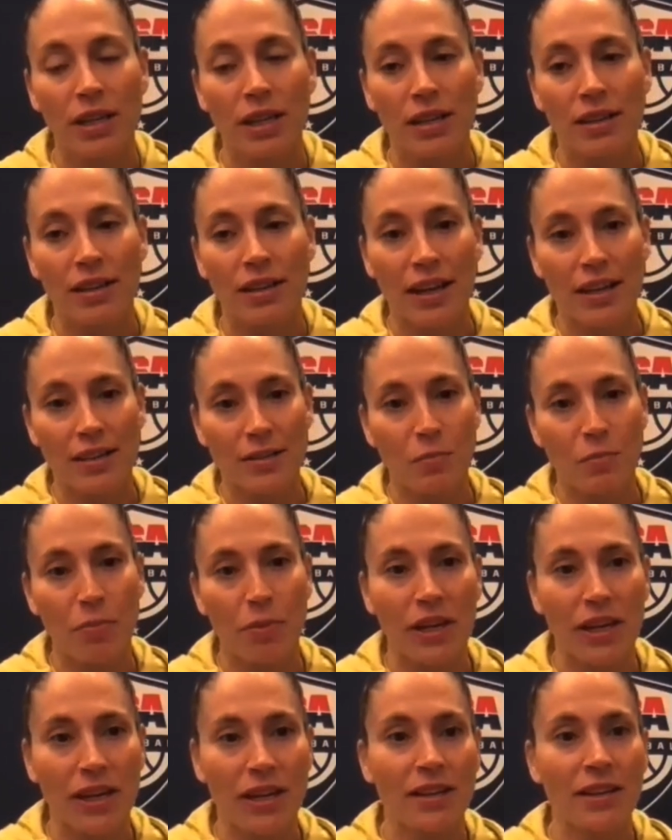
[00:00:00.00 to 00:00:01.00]
that has
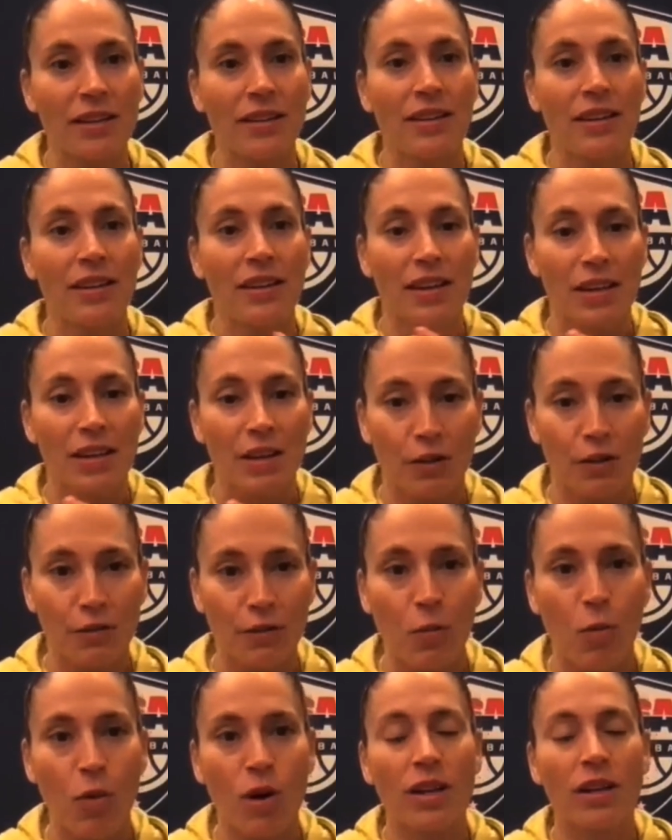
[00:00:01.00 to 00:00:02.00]
been,
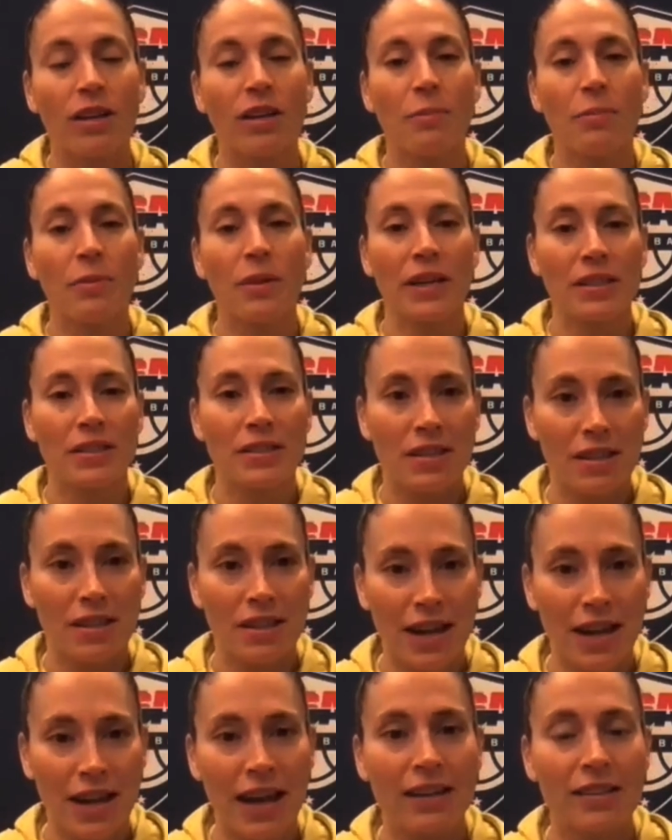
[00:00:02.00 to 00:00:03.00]
from one Olympics to
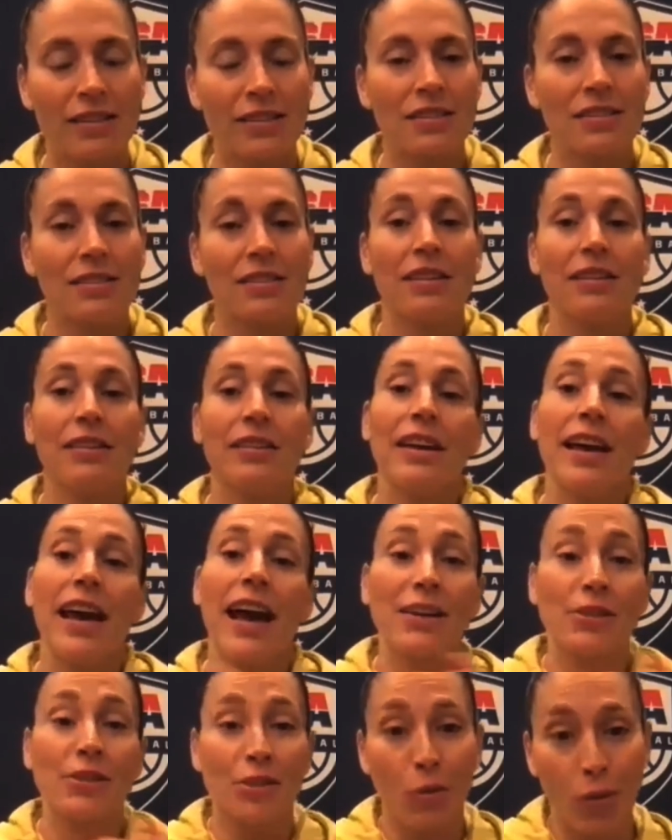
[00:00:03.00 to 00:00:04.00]
the next,
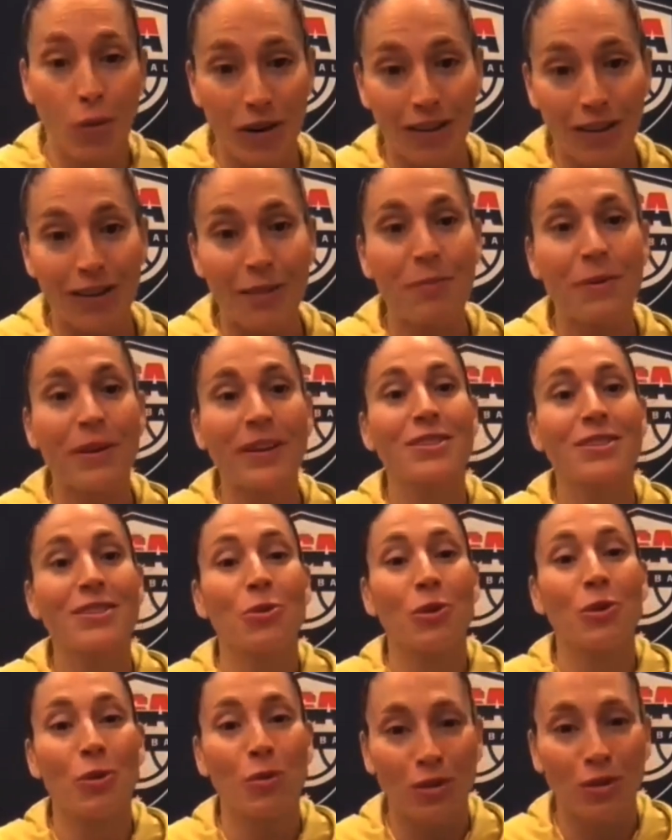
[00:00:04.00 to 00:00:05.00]
actually one Olympics
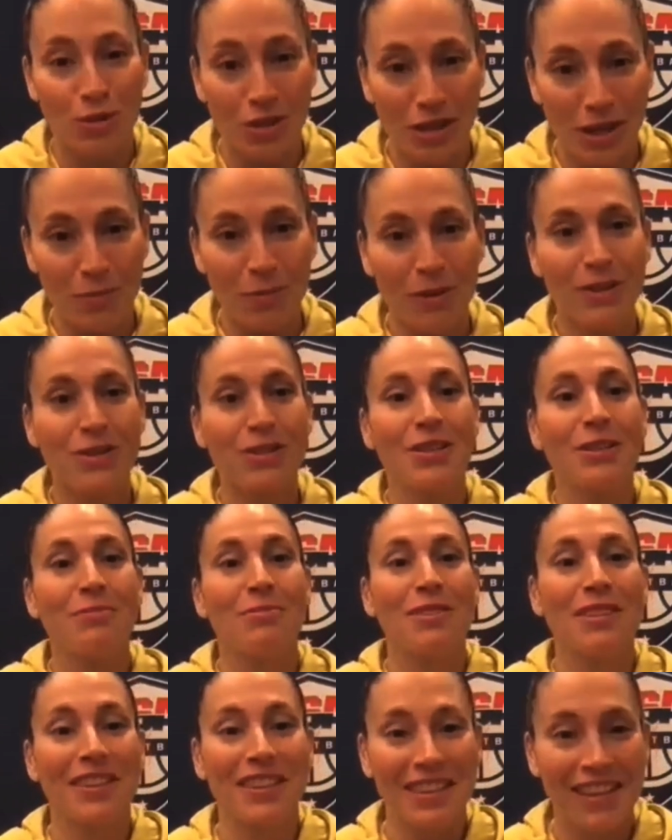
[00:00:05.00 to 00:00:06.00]
to a world
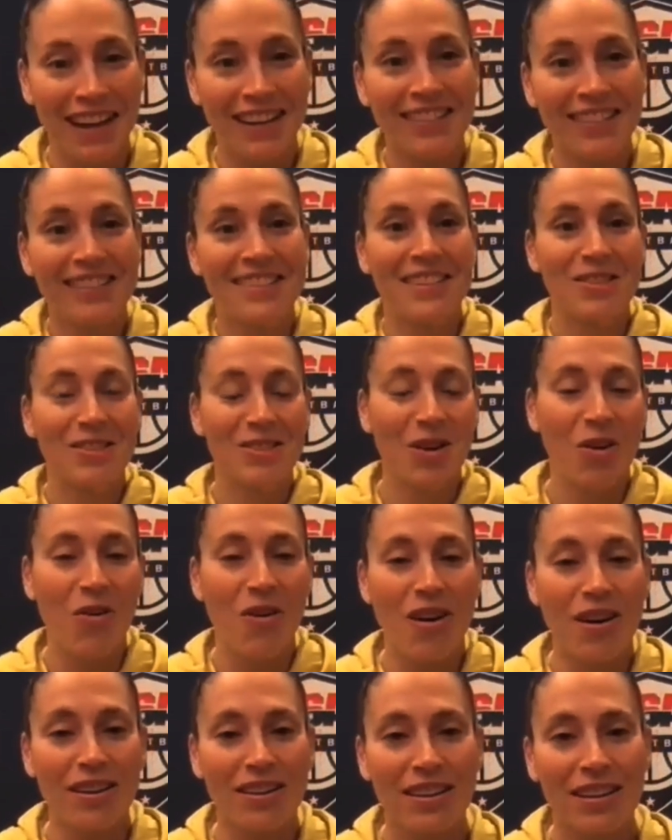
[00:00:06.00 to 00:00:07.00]
championship to the next, and so
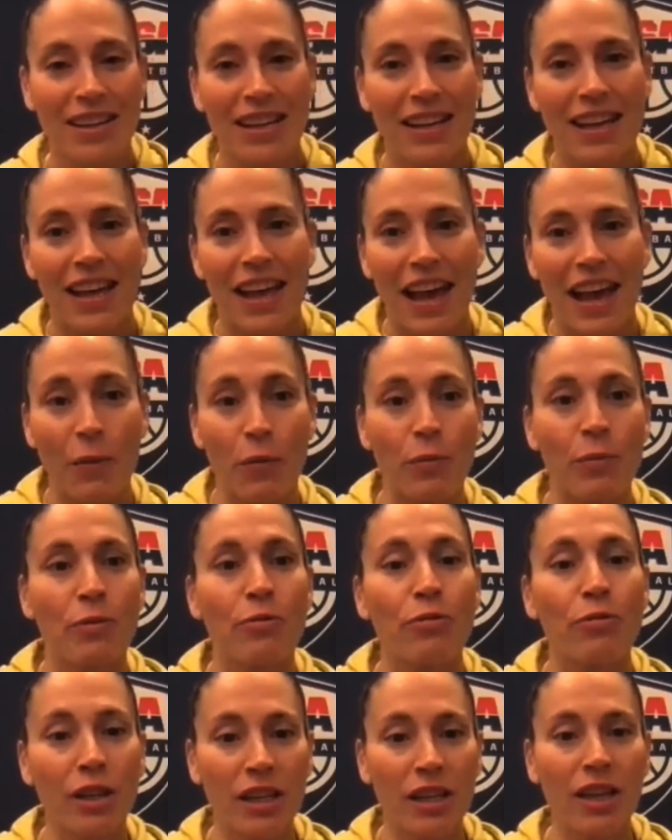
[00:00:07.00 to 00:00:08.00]
on. And we've been
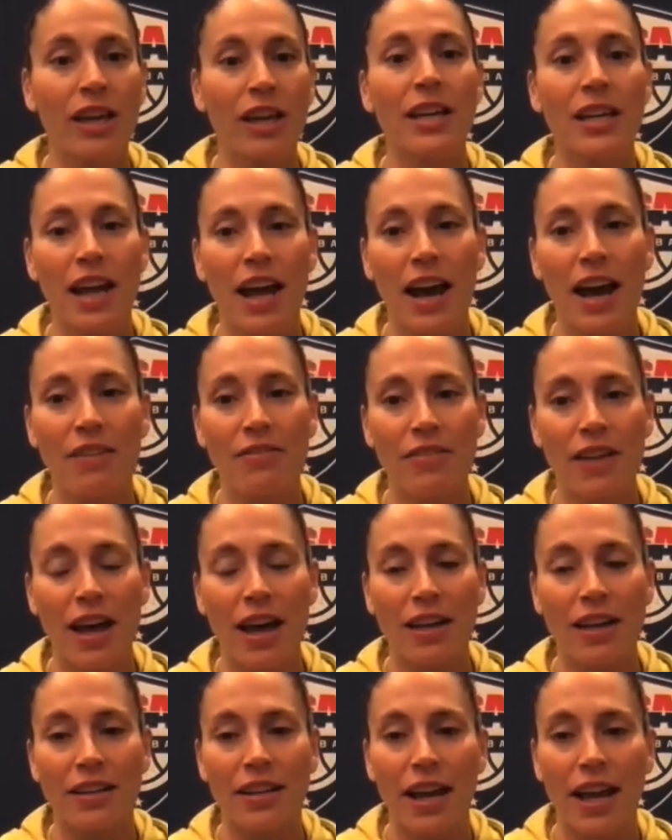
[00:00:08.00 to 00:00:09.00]
really lucky to have
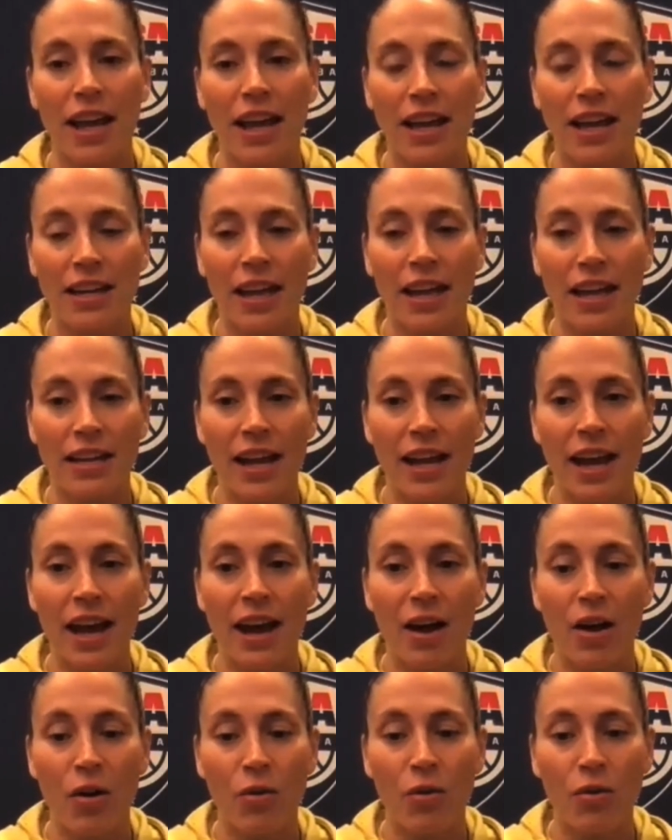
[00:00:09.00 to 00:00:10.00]
that. And
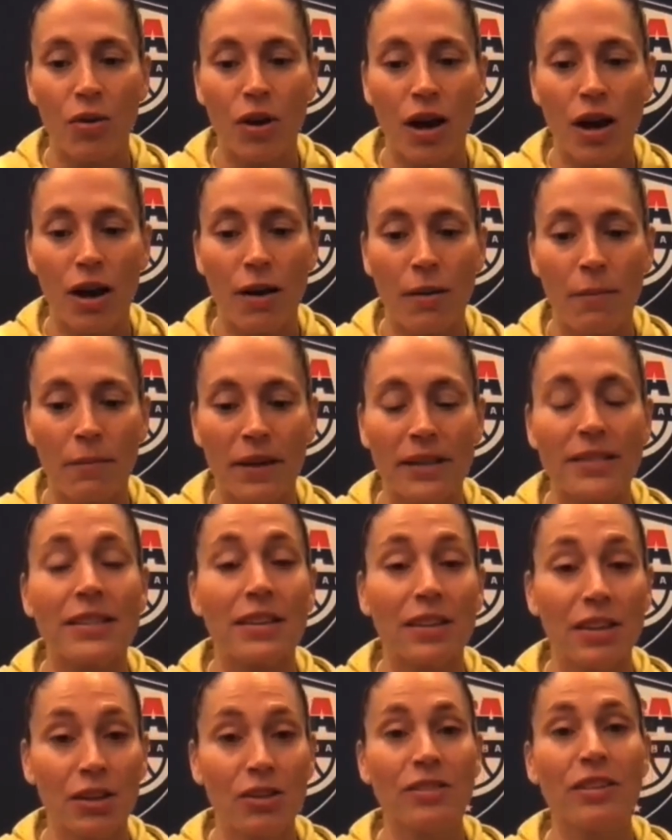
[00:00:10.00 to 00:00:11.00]
now it's
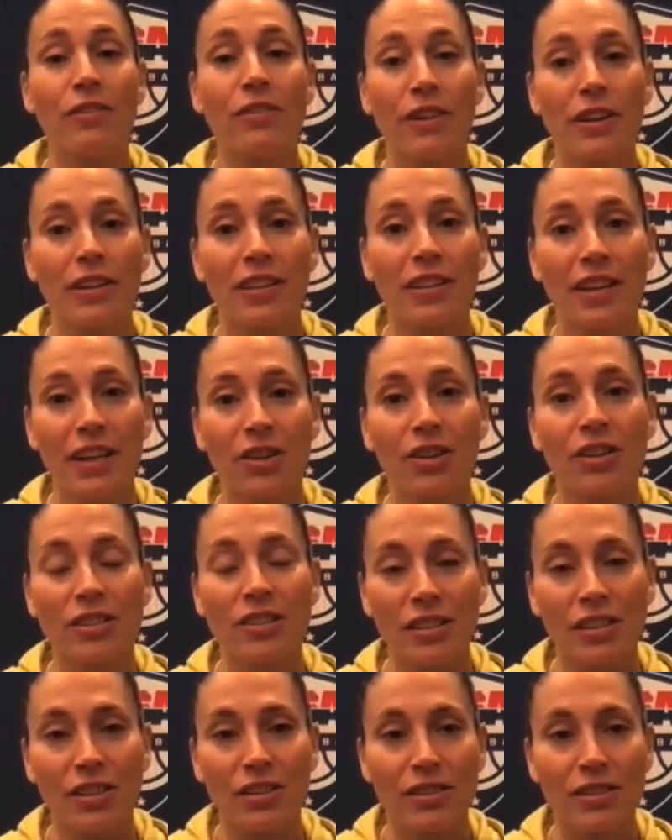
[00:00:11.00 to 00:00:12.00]
a little different. It looks
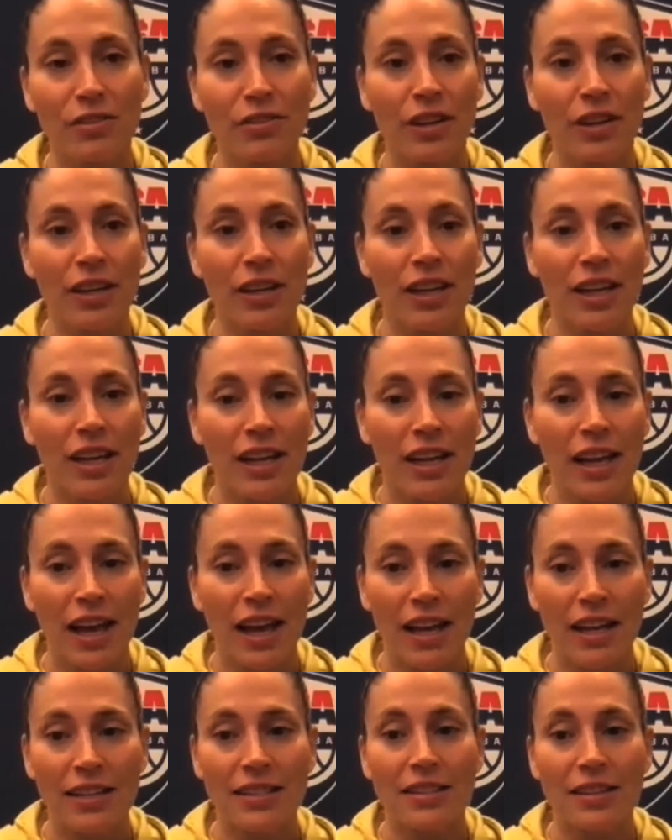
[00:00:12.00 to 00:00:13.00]
a little different.
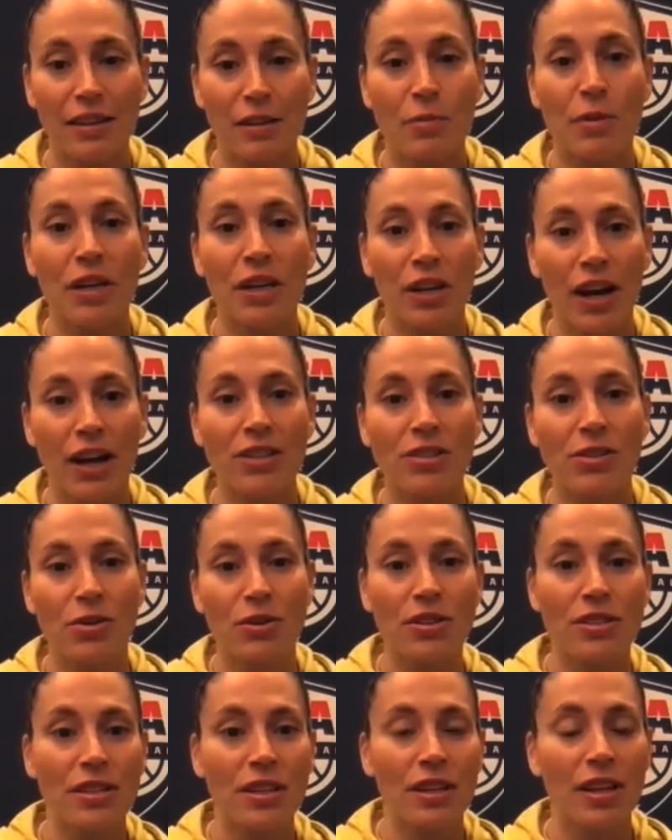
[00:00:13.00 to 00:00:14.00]
And it's going to be a crash
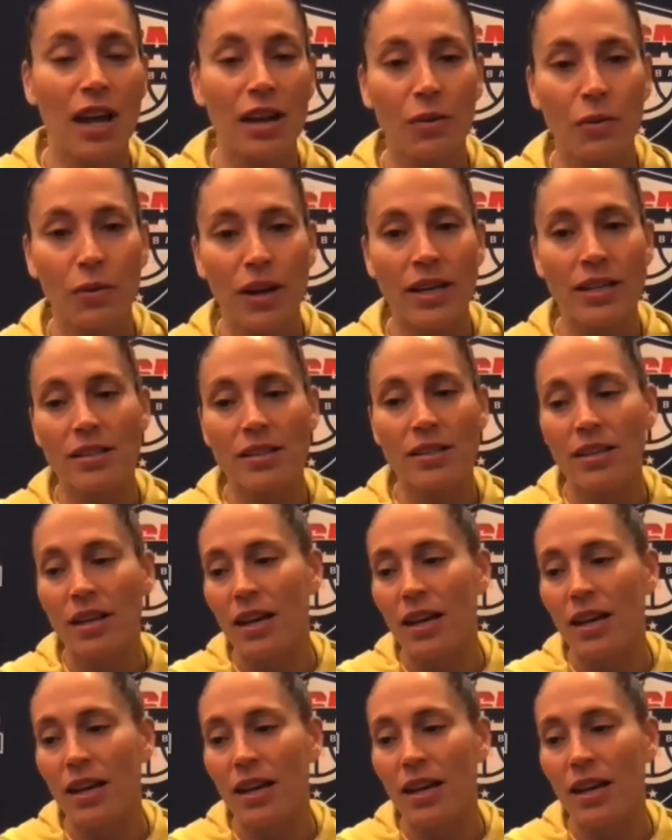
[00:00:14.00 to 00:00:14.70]
course in a lot of ways.